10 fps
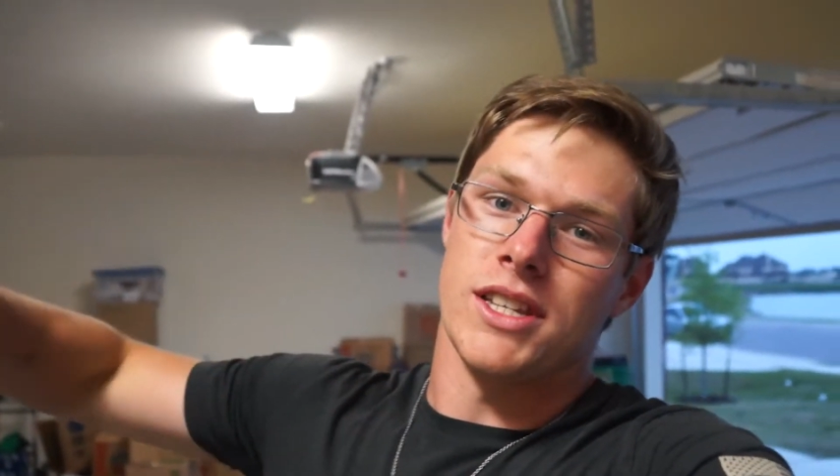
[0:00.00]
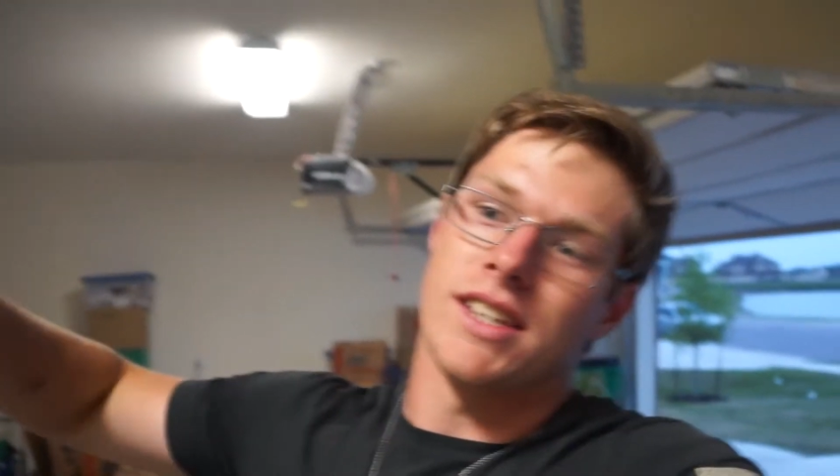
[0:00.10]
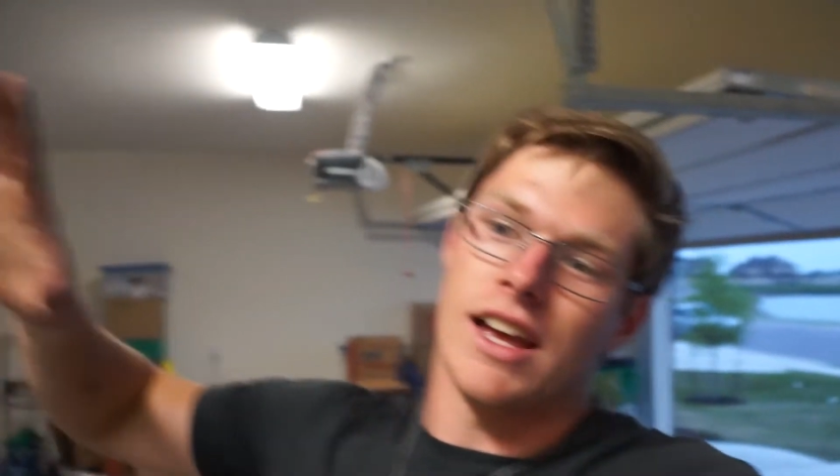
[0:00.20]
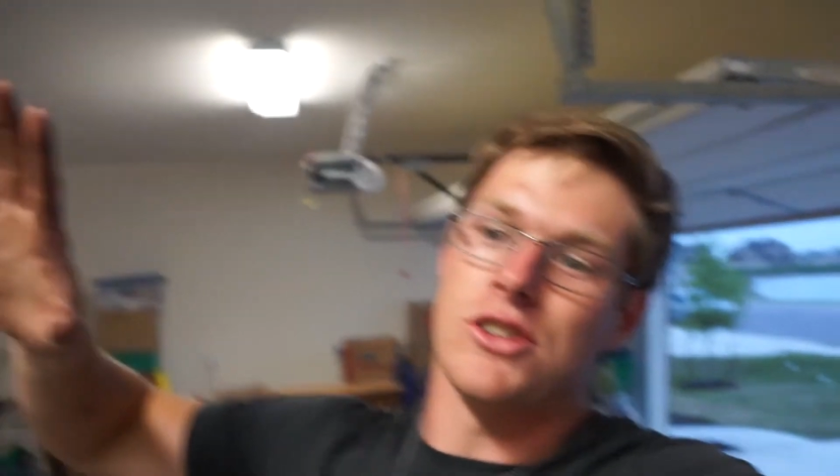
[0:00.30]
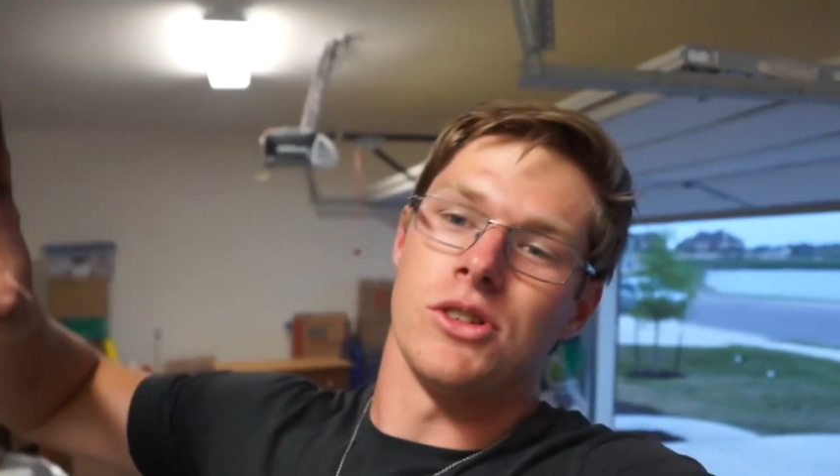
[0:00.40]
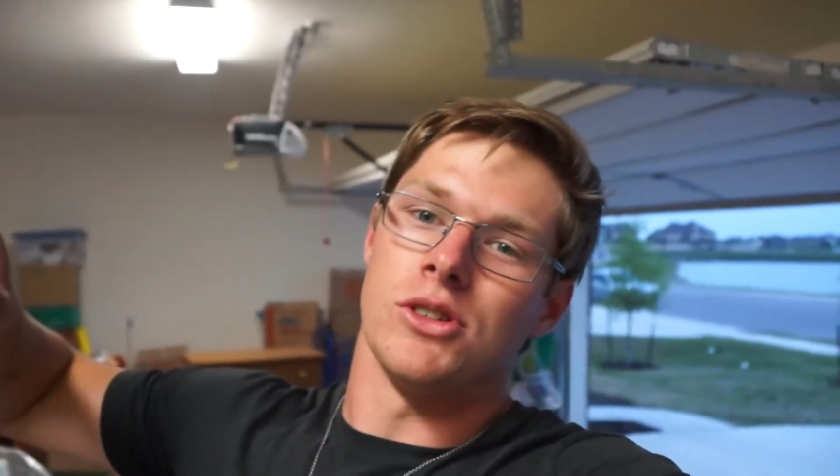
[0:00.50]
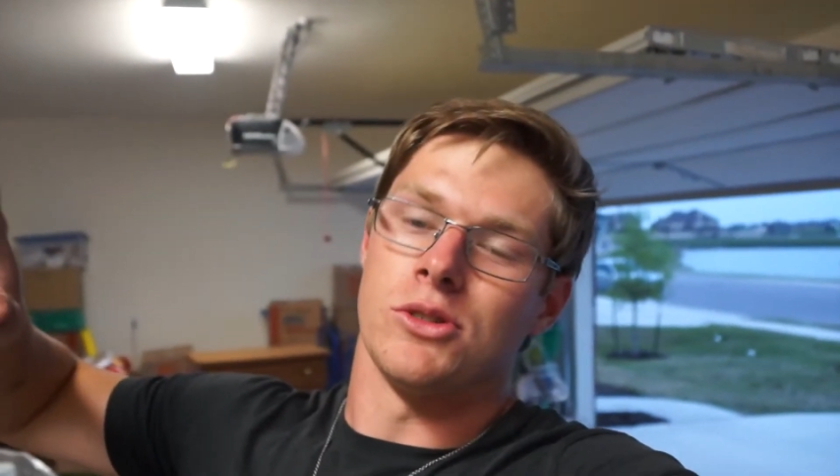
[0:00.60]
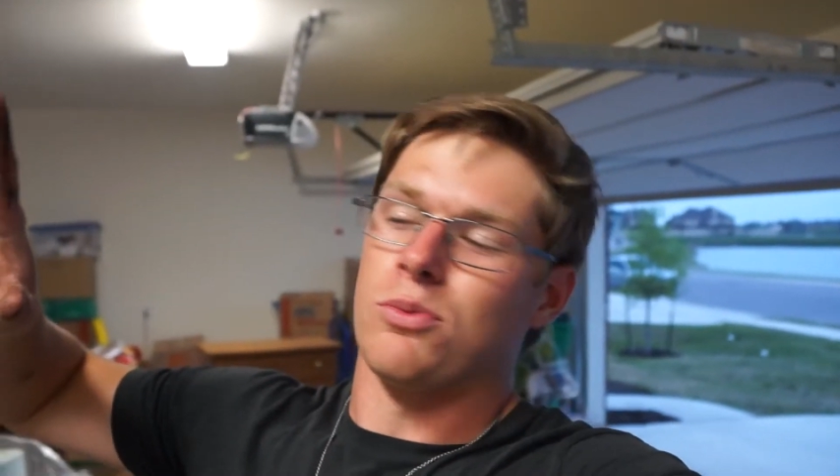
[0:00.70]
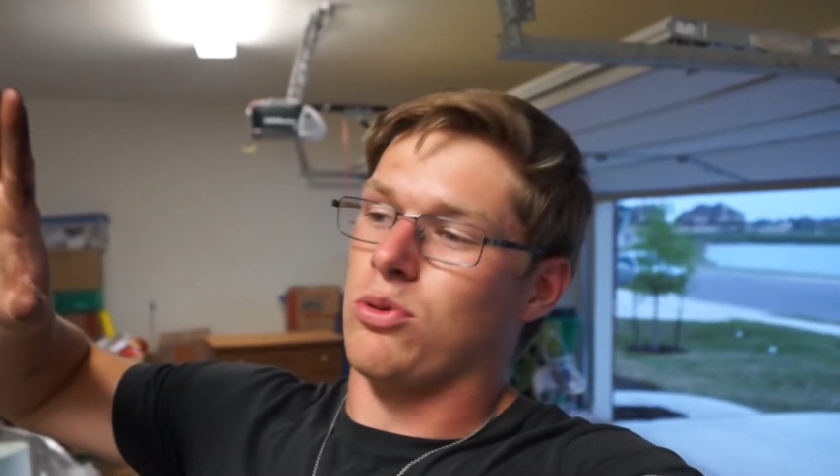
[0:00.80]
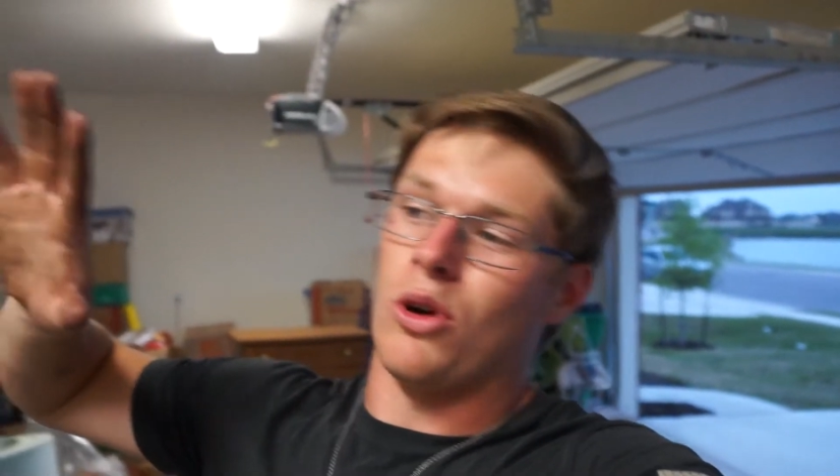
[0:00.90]

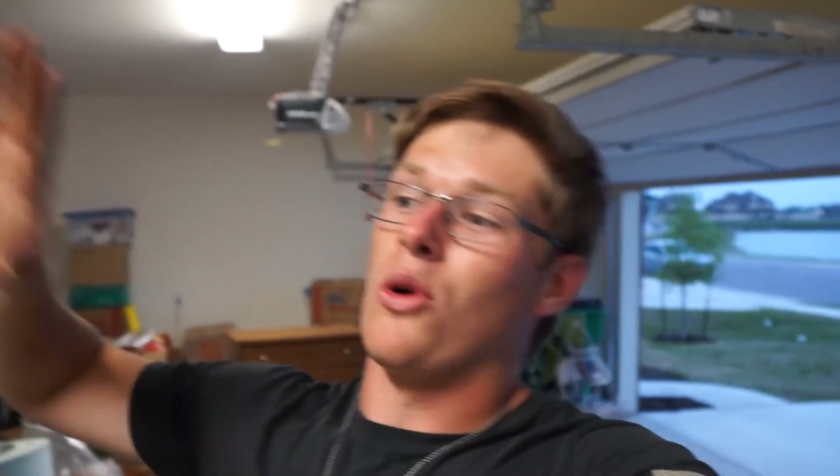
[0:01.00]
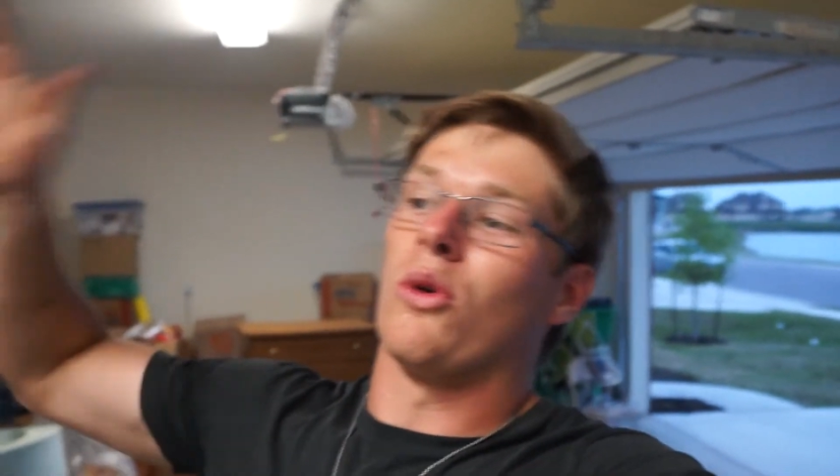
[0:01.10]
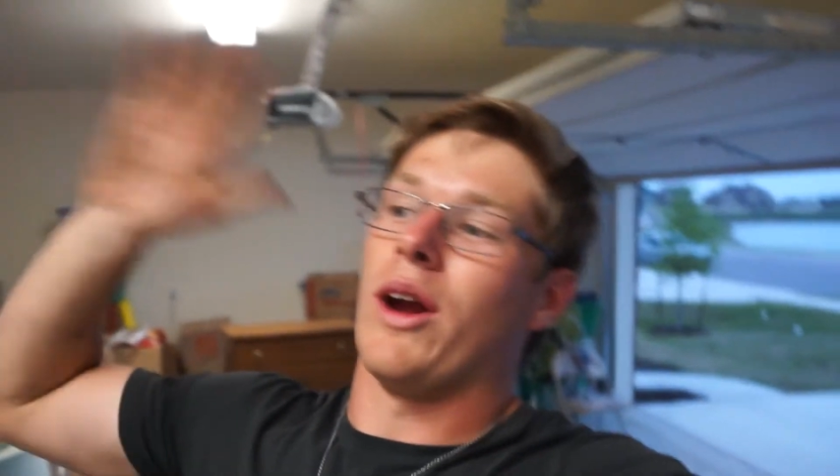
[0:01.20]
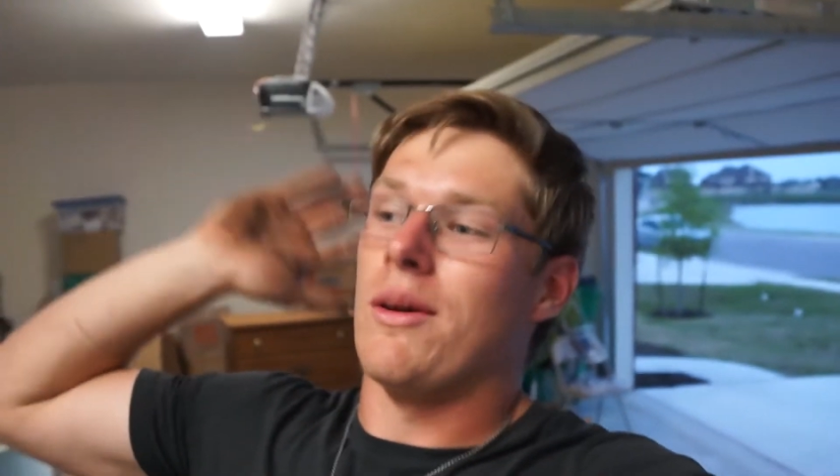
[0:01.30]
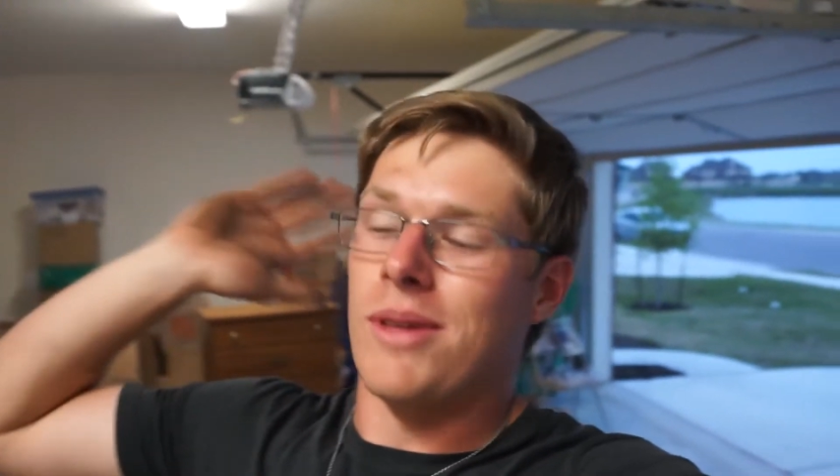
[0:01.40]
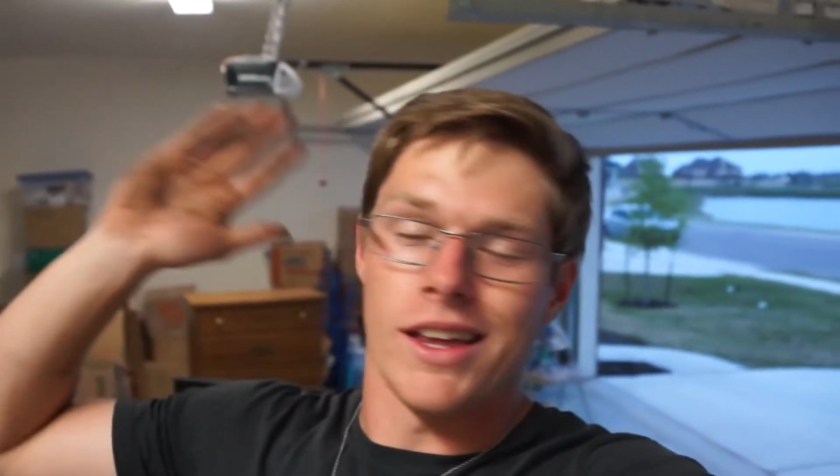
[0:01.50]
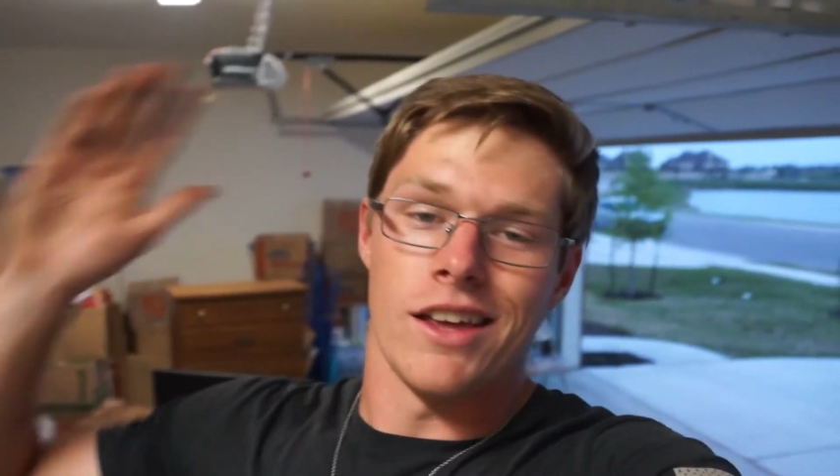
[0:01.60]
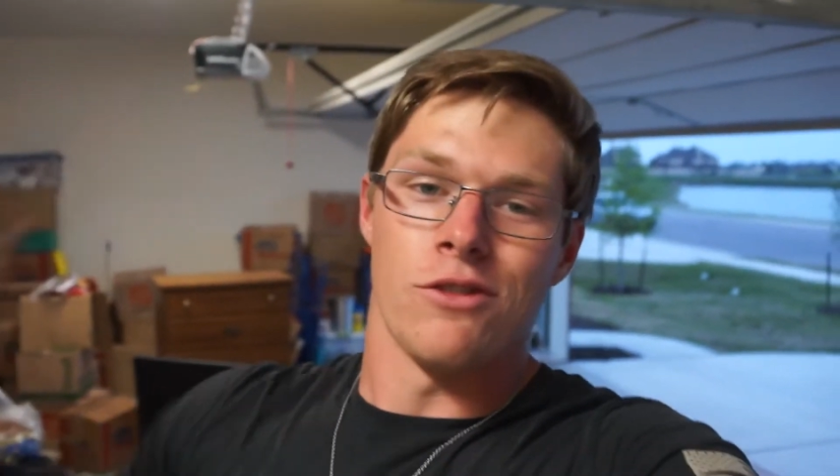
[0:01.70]
scheduled programming,